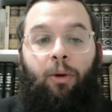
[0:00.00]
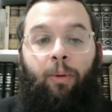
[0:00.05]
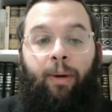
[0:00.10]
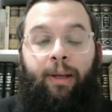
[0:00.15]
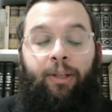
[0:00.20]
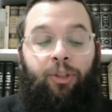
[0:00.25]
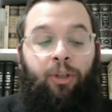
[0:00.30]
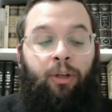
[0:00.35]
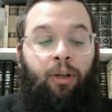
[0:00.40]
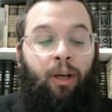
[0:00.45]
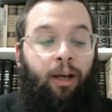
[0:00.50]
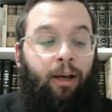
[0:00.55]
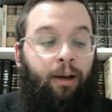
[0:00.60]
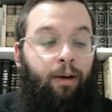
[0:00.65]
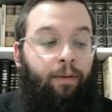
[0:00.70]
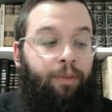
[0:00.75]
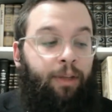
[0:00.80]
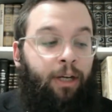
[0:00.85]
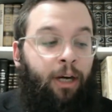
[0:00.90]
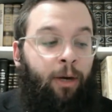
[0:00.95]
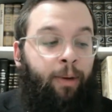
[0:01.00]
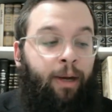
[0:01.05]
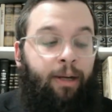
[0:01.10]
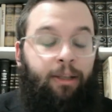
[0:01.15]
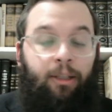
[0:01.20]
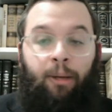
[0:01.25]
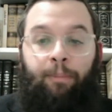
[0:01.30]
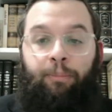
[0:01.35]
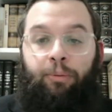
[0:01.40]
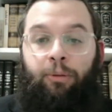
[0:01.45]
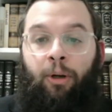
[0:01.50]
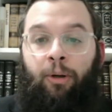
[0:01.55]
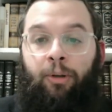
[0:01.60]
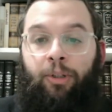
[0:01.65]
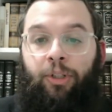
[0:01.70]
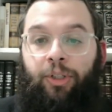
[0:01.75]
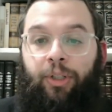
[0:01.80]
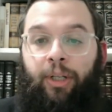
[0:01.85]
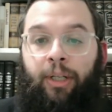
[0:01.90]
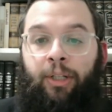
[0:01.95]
question of the correct approach